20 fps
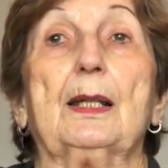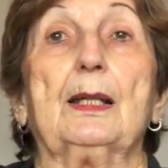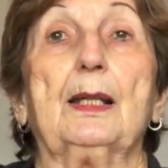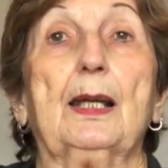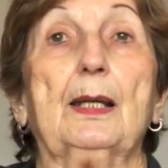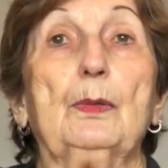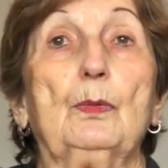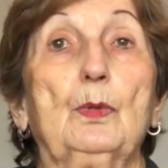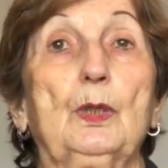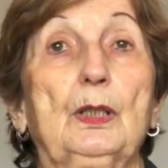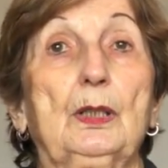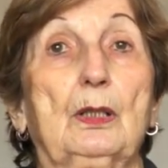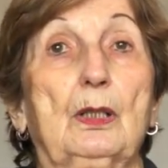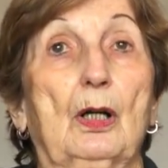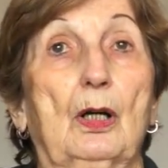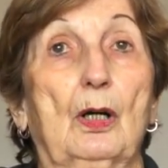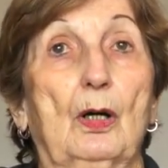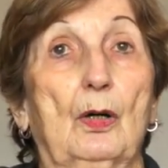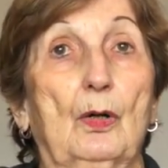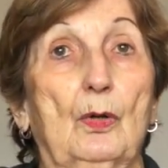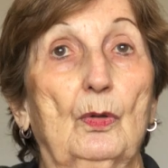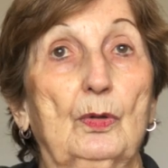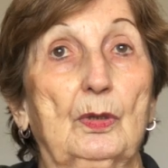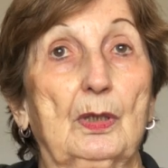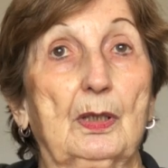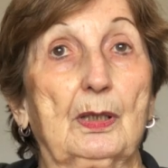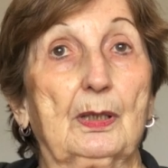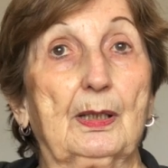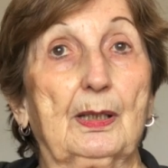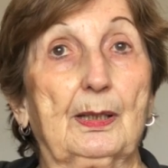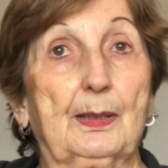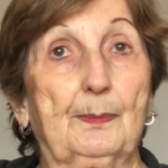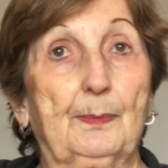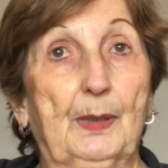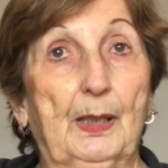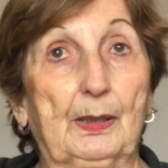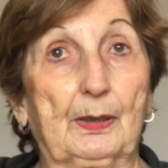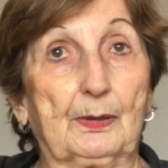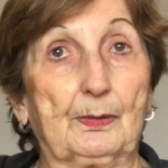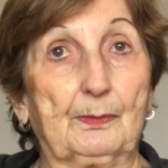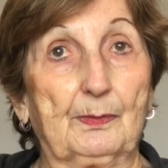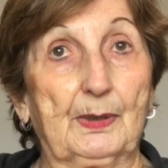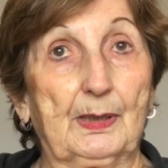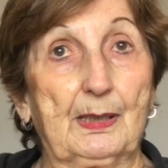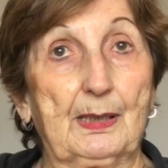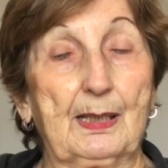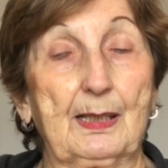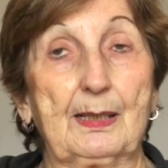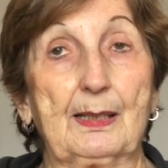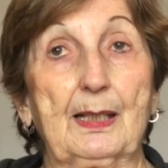They would go to the apartments.